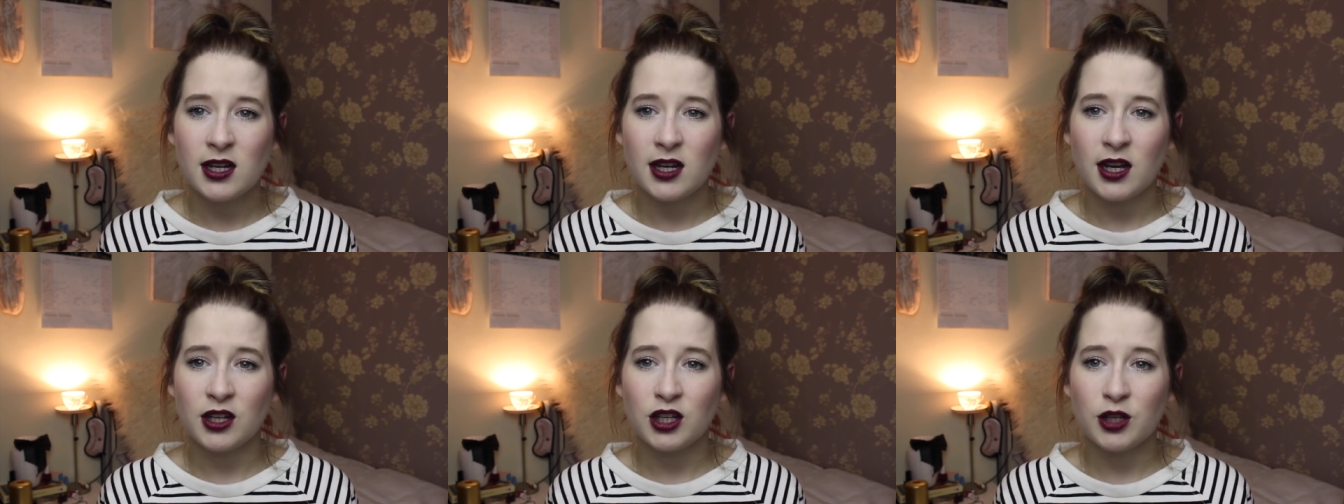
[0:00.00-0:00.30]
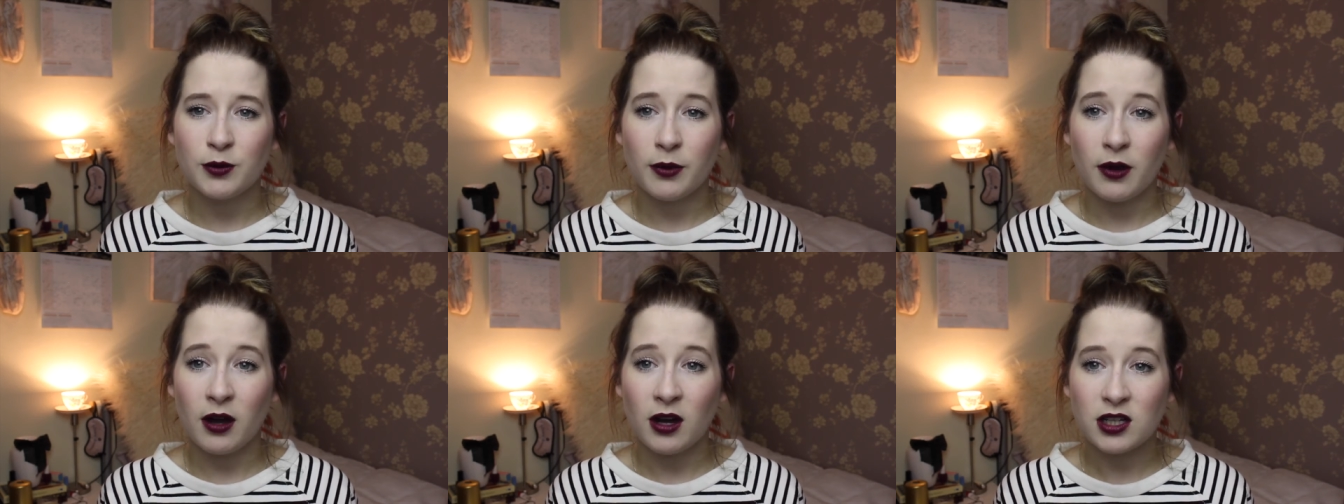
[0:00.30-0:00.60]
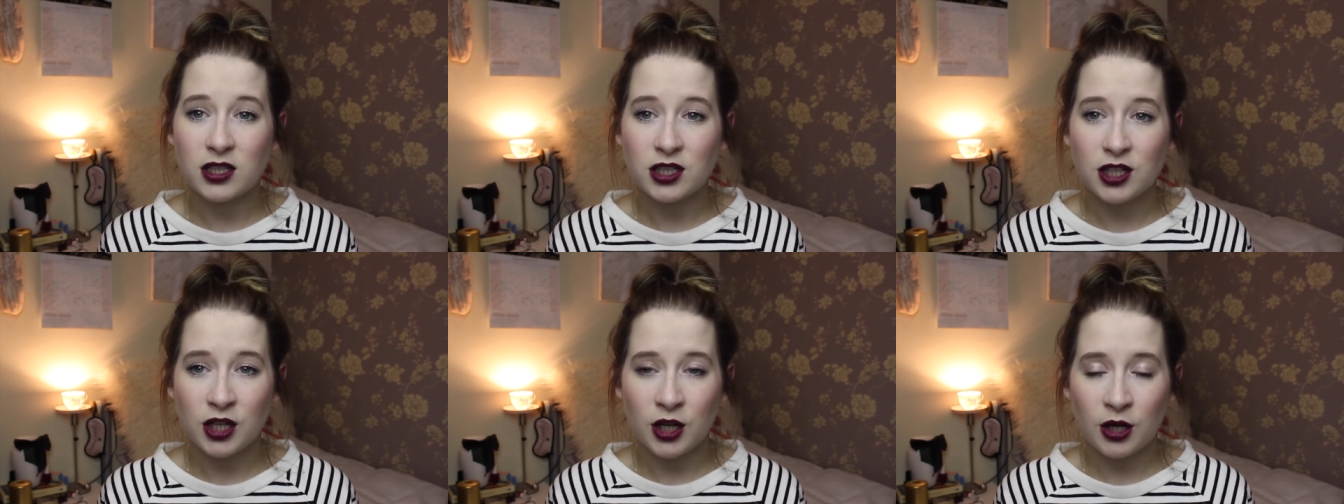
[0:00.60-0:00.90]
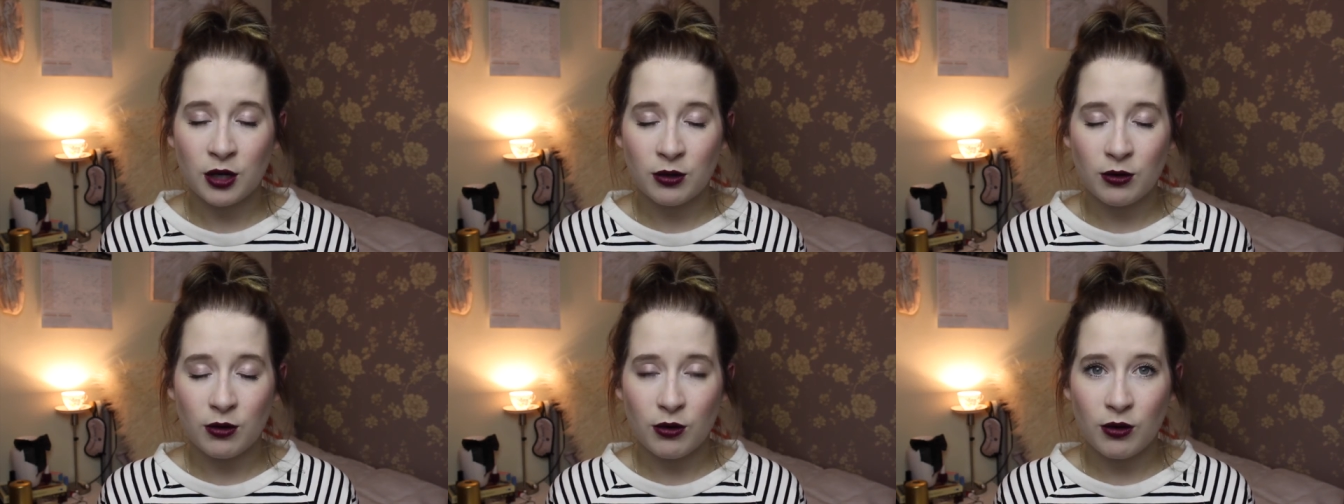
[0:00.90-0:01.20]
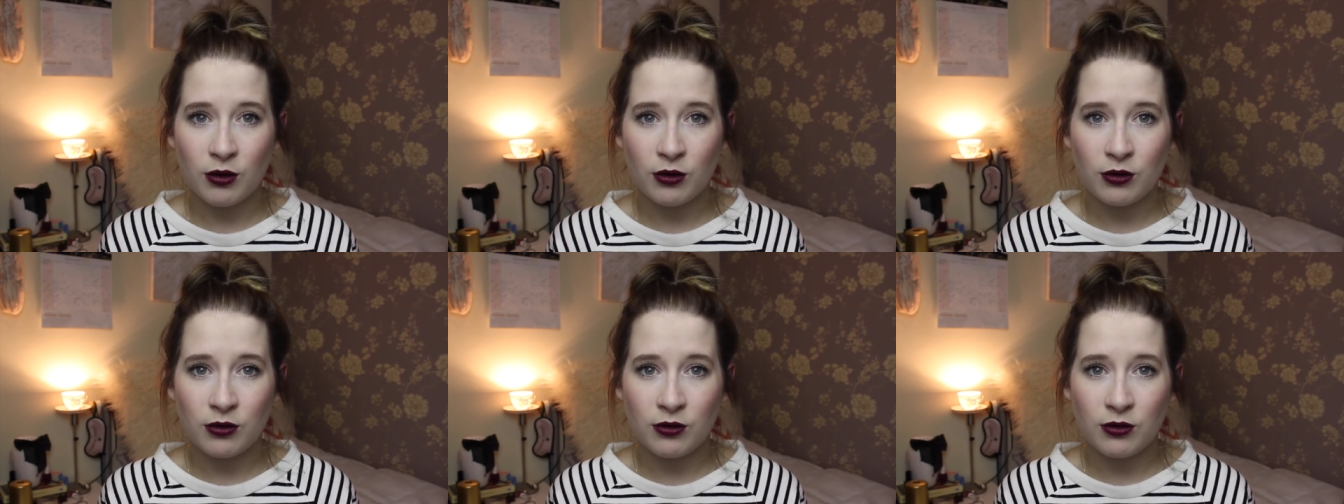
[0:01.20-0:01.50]
and you put eyeshadow
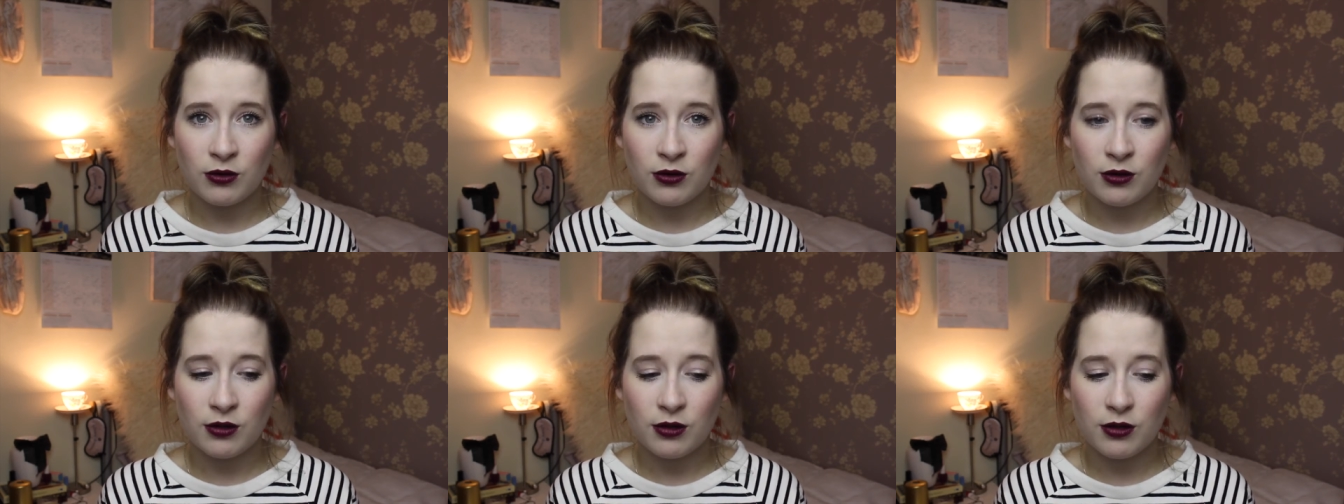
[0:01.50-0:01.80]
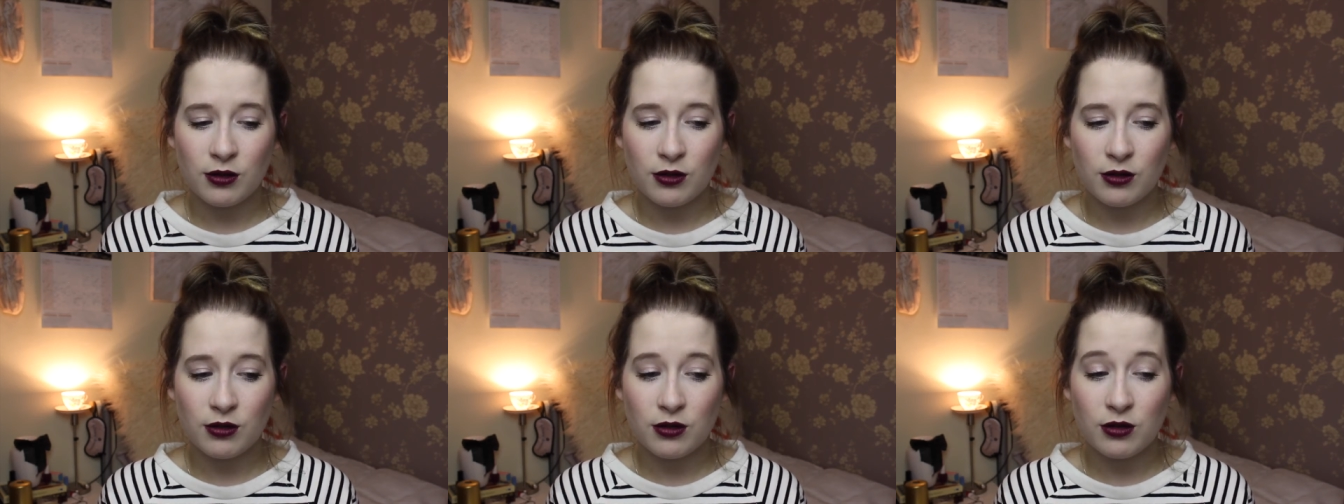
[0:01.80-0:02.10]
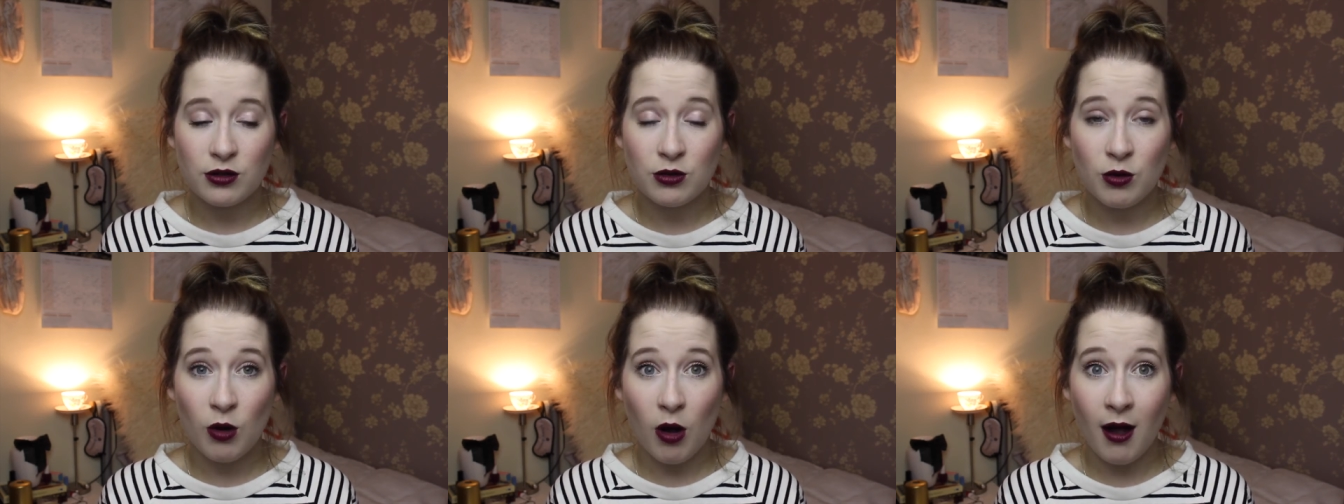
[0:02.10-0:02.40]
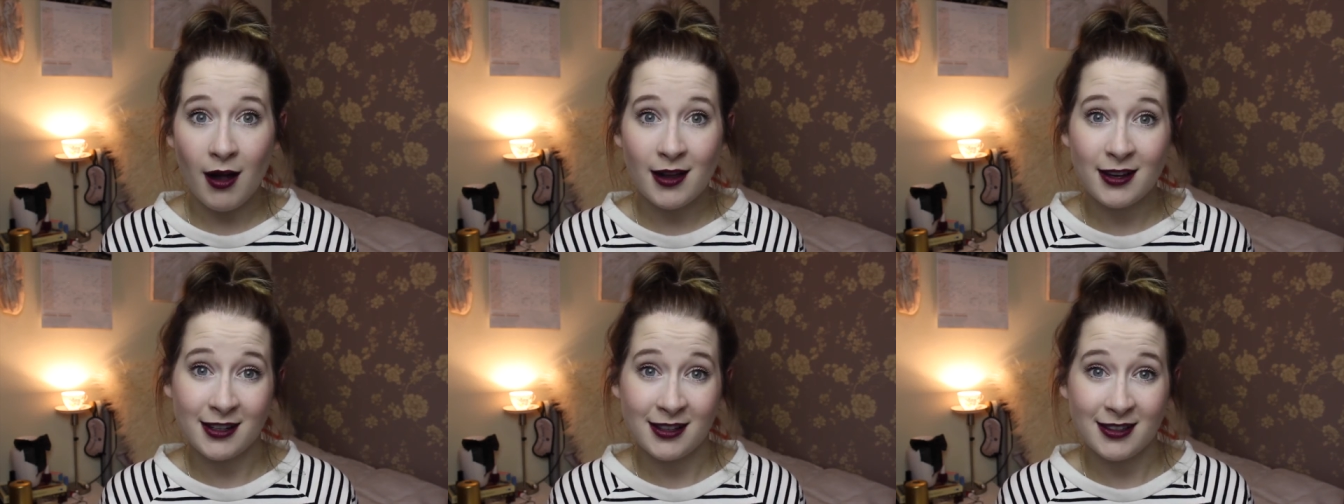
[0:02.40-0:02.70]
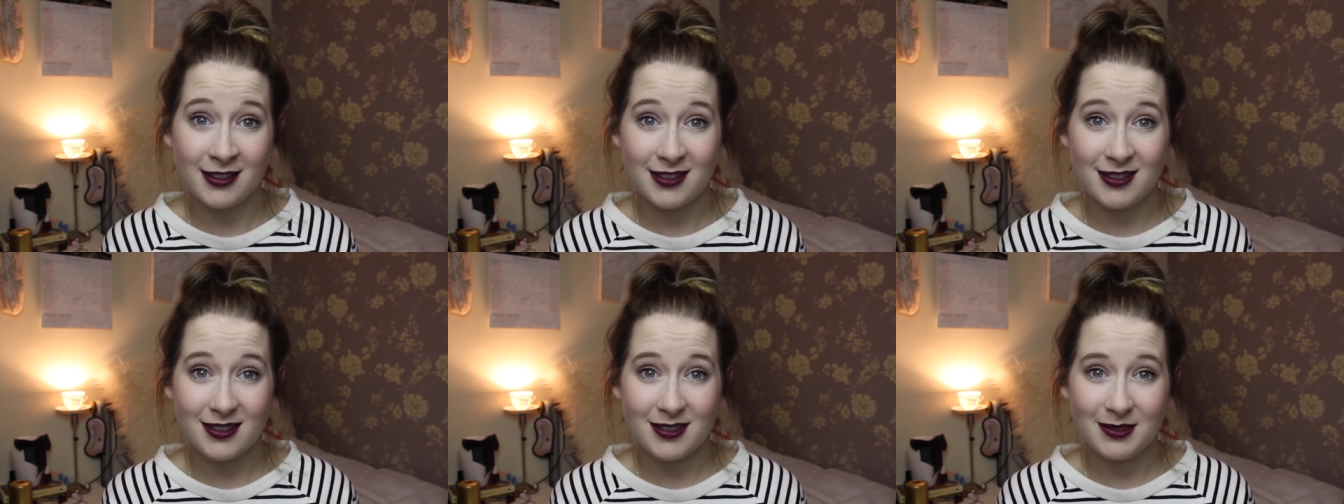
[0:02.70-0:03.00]
on your
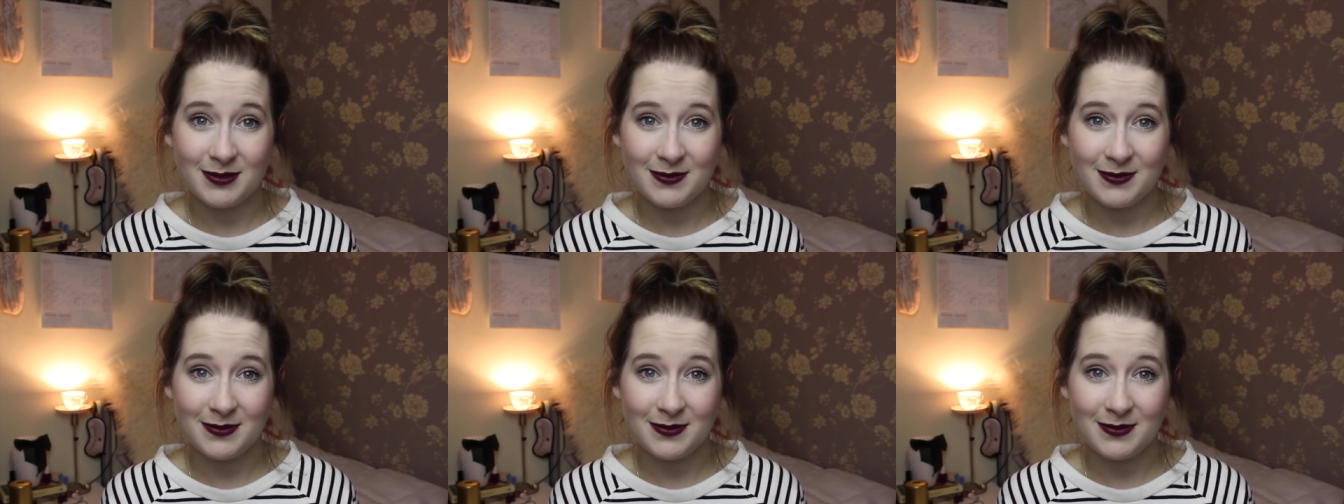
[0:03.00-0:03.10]
eyelids.